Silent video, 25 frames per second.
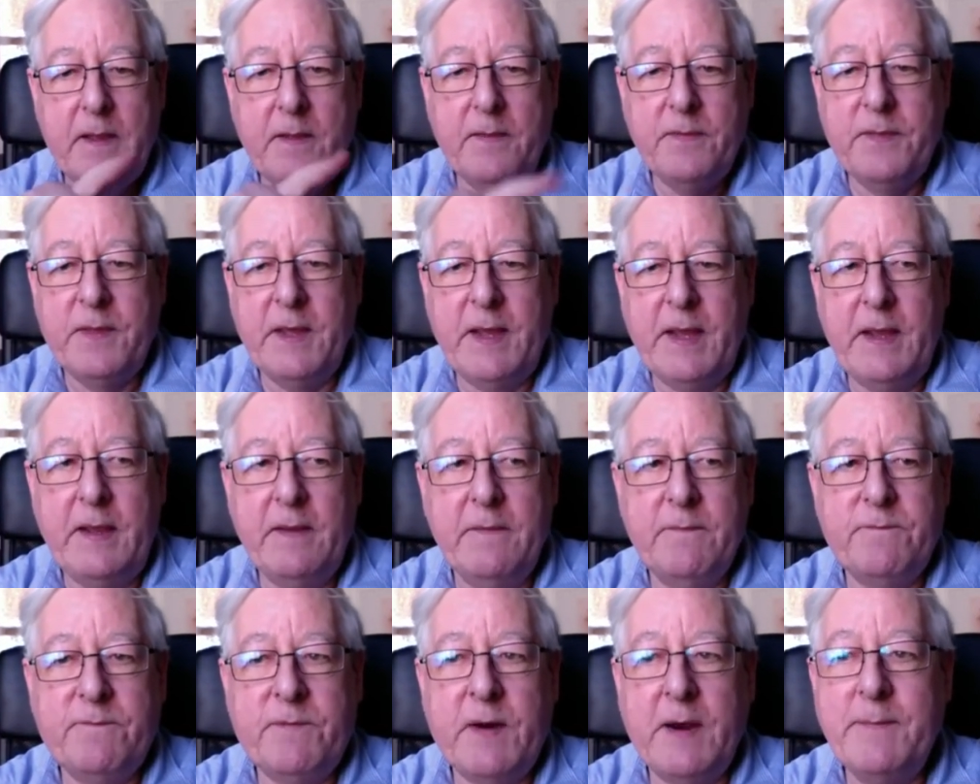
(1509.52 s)

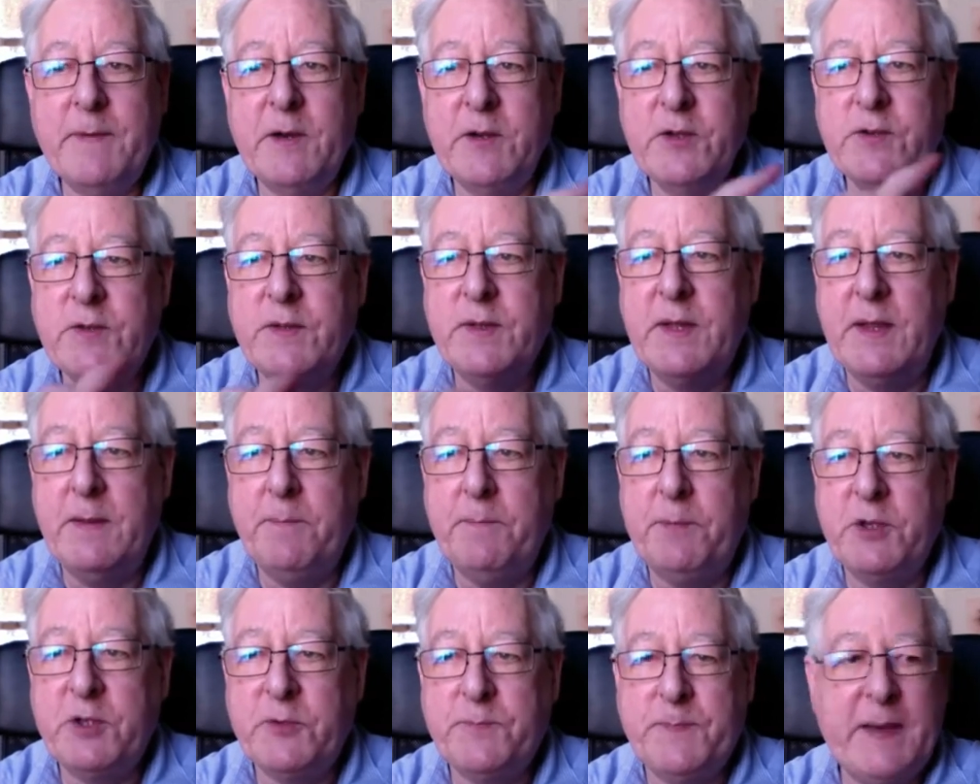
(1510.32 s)
very much the
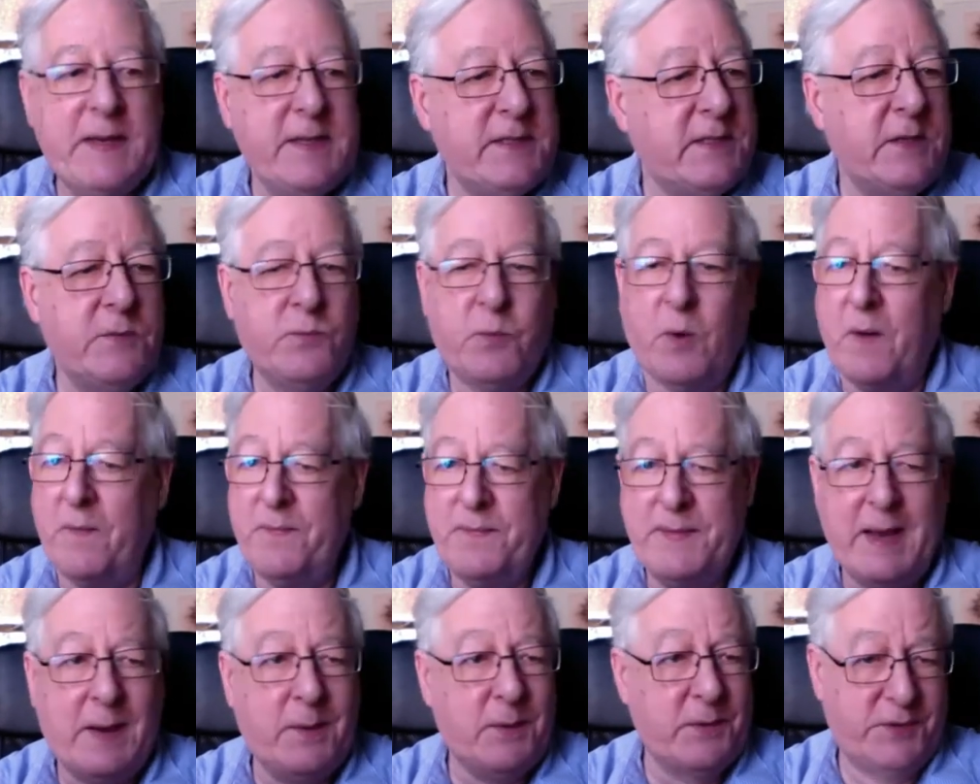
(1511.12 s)
perspective one
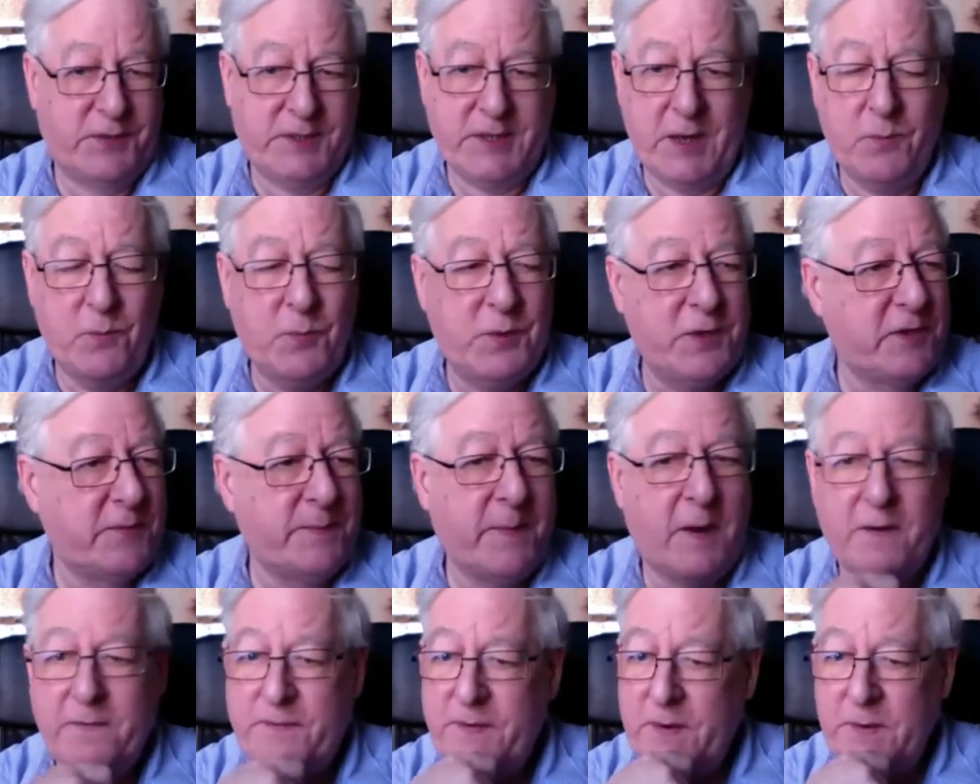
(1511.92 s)
that was done with a
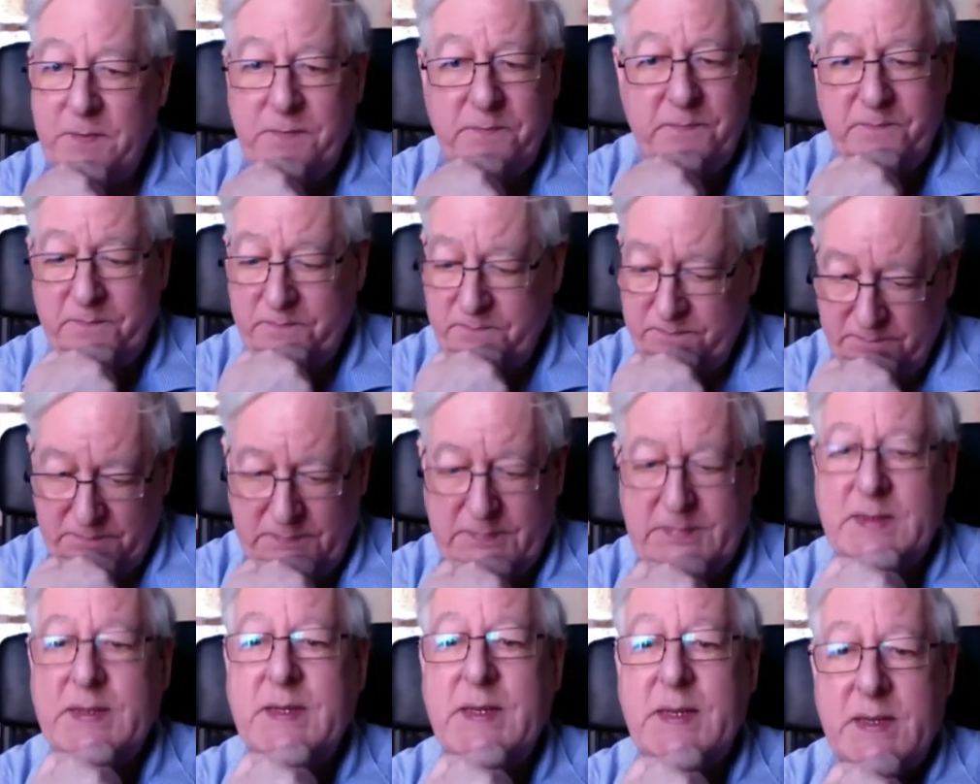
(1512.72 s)
smartphone.
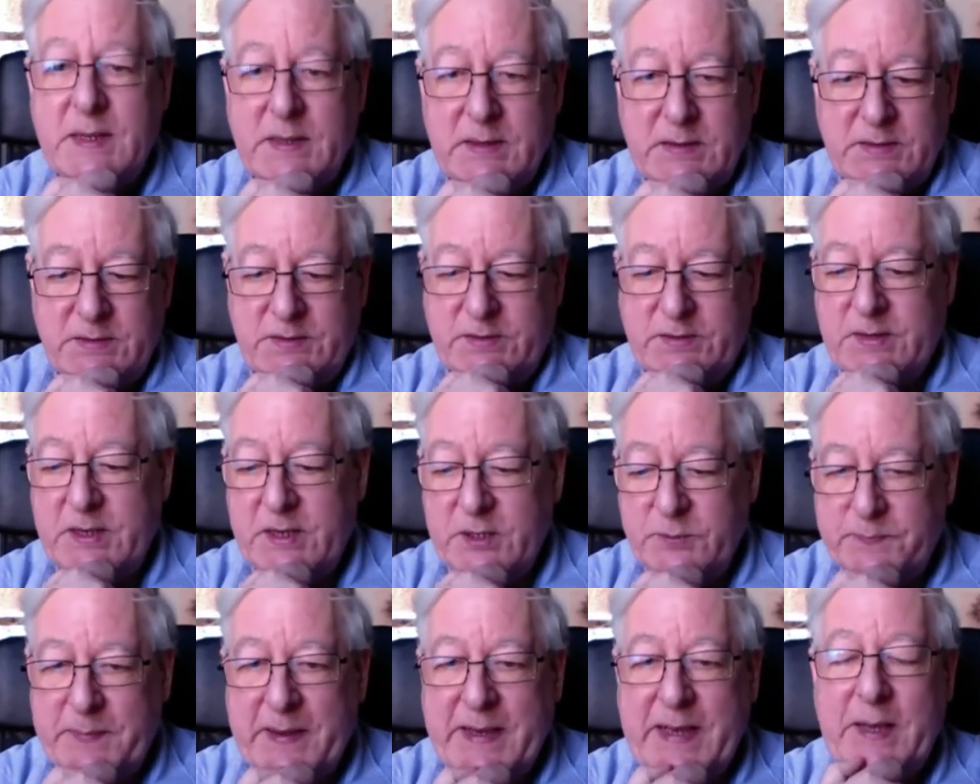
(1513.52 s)
So
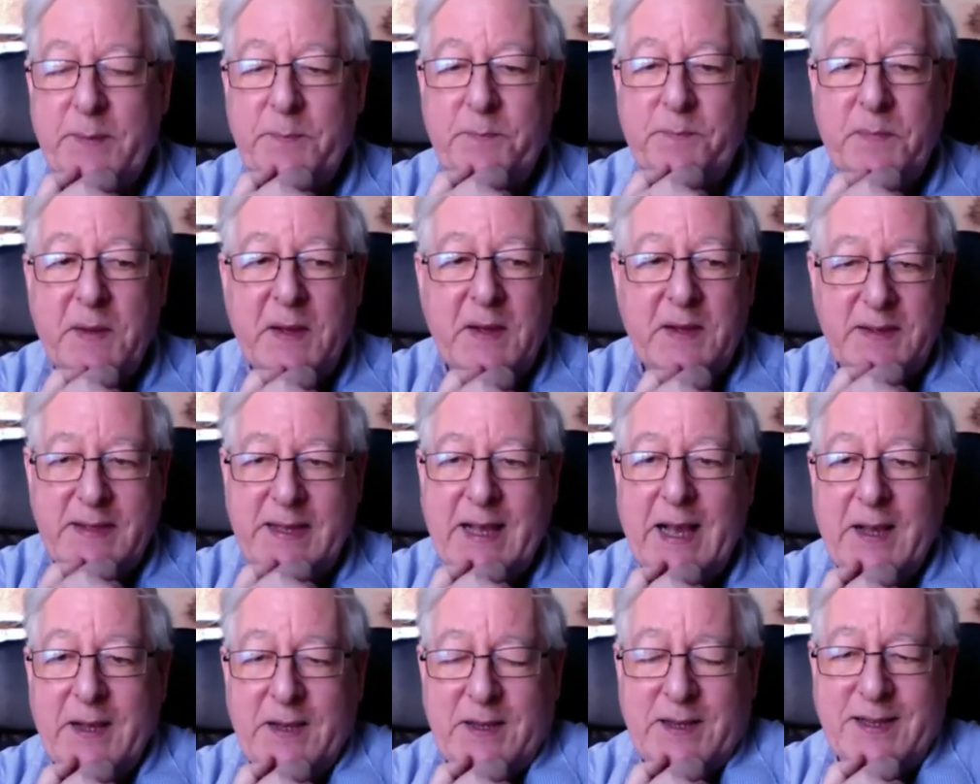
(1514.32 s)
it's making
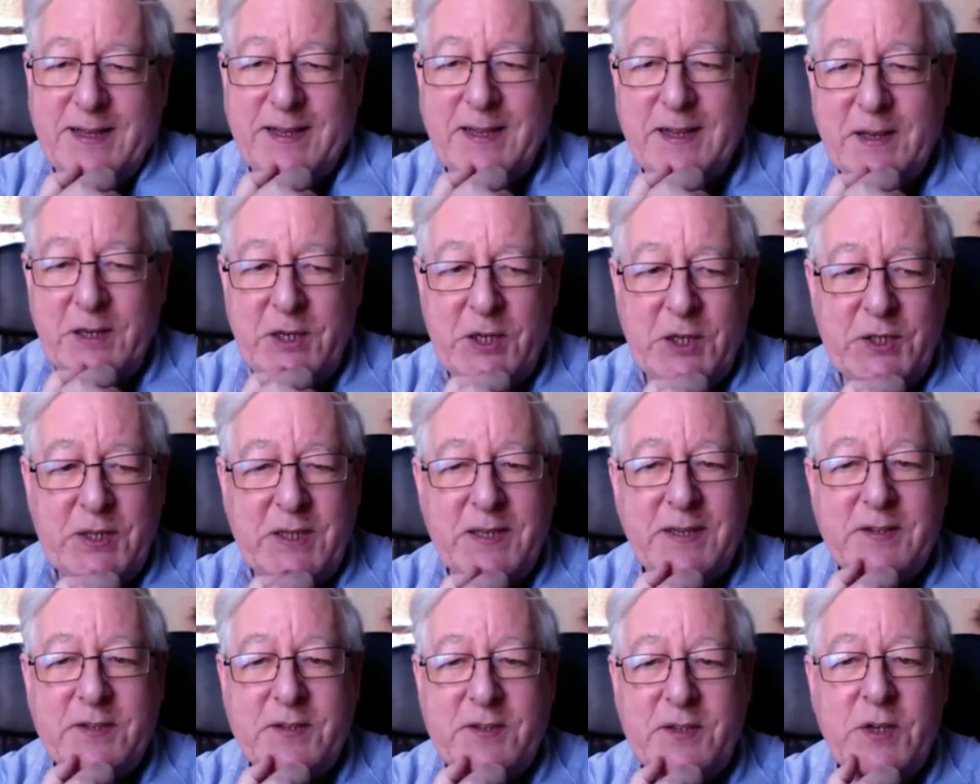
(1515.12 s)

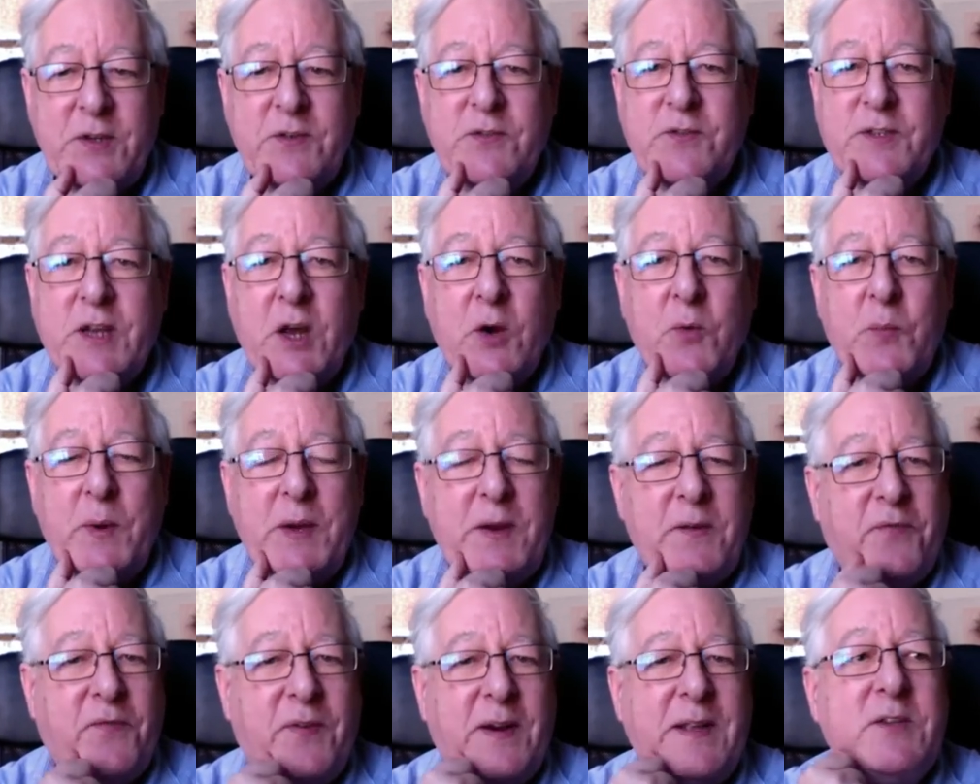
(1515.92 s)
students don't
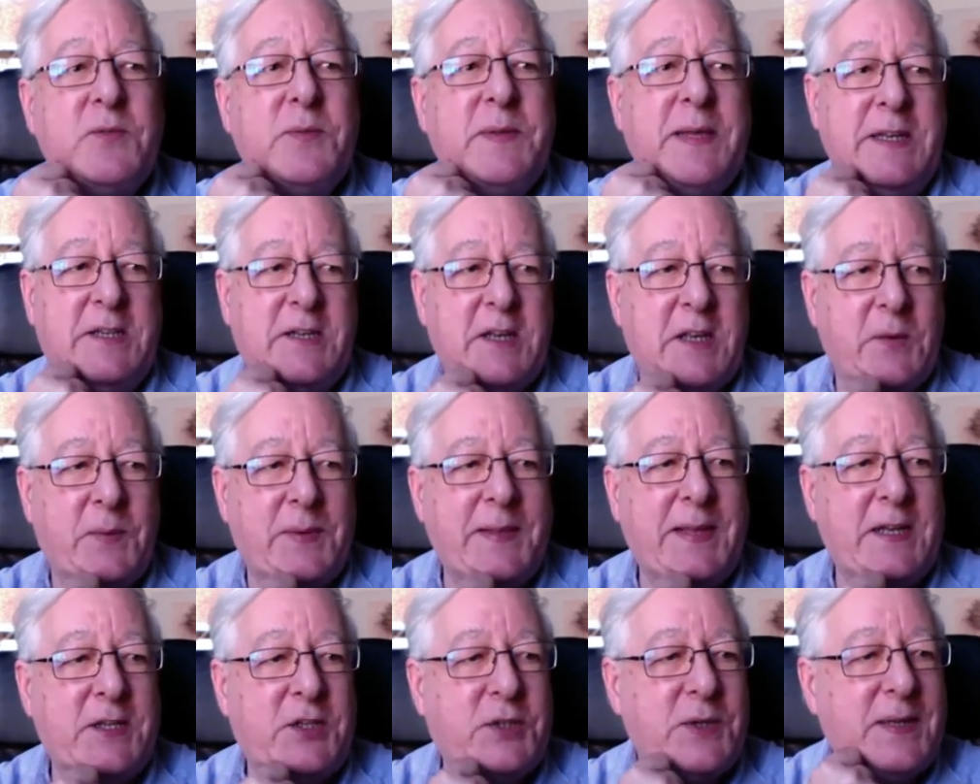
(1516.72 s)
win friends with each other when
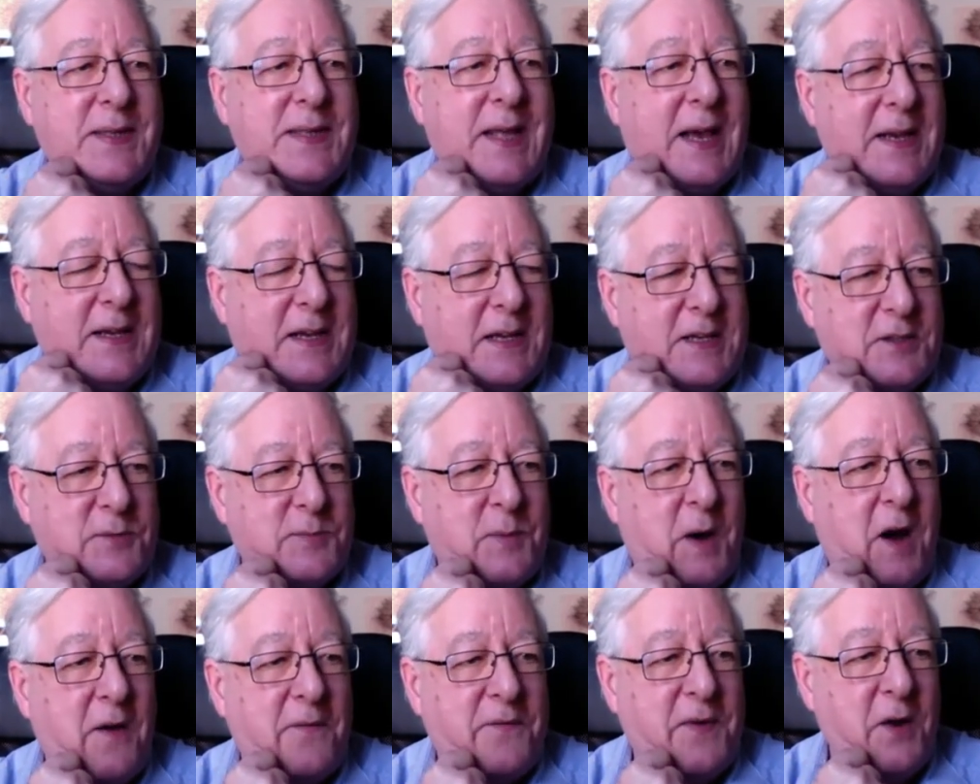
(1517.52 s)
they're doing that kind of
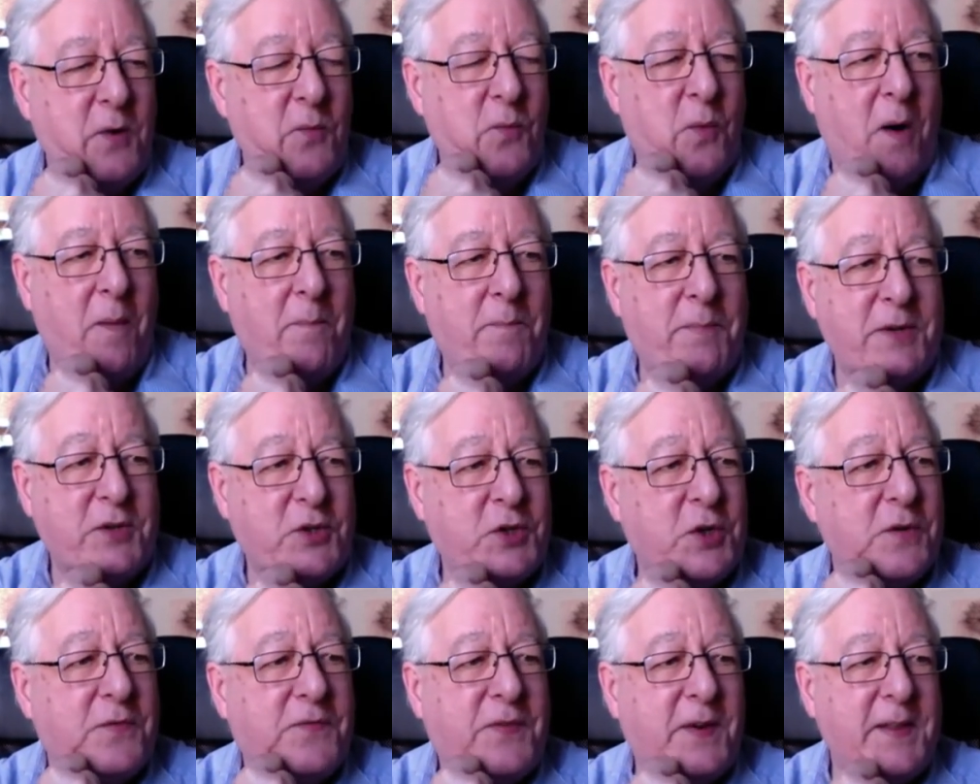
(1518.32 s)
smartphone one, but it's
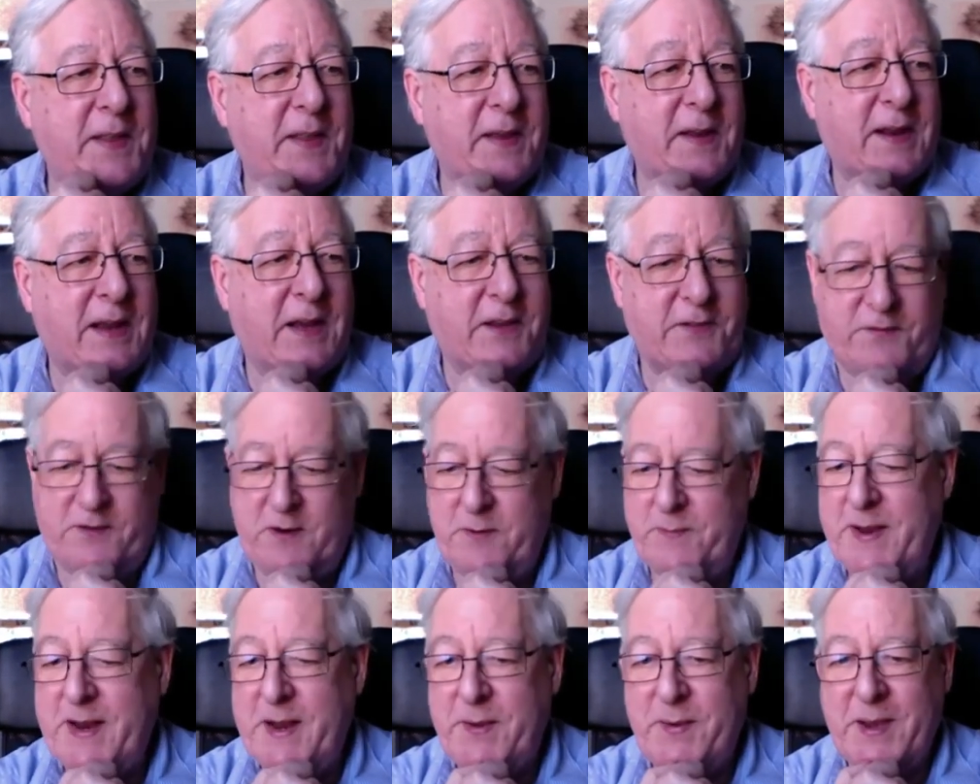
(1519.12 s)
good fun in the
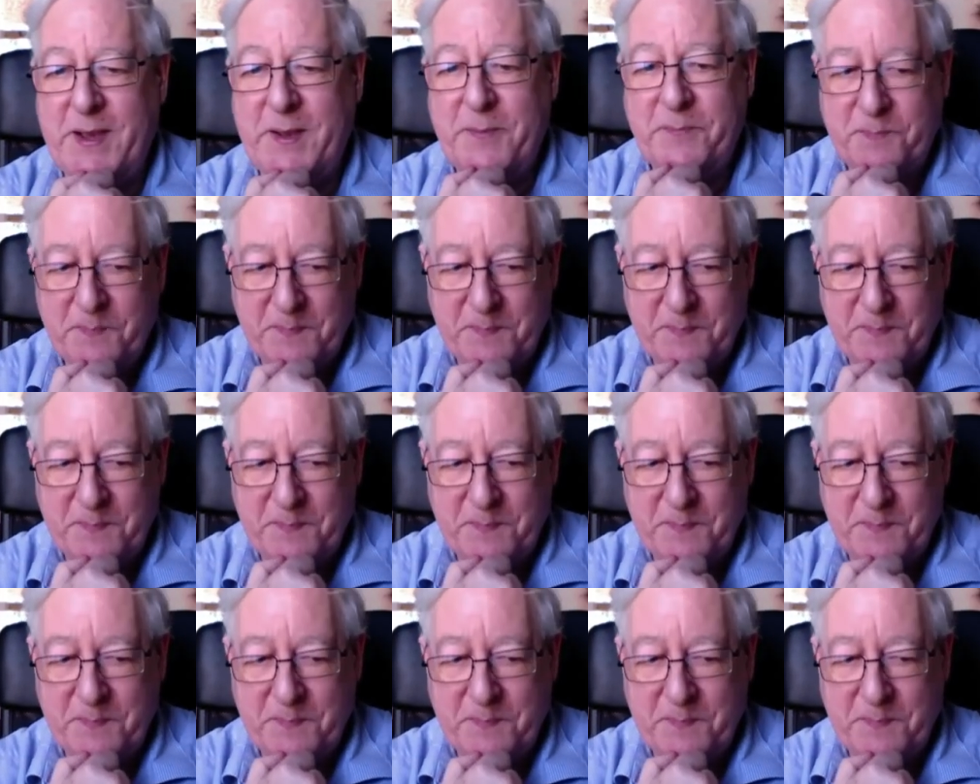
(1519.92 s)
classroom anyway.